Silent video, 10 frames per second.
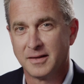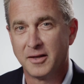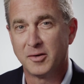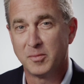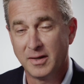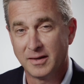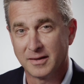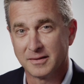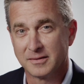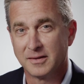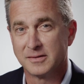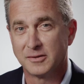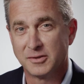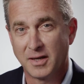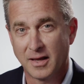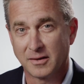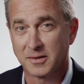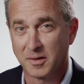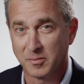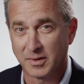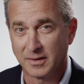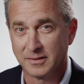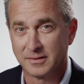Intermedia is a channel company.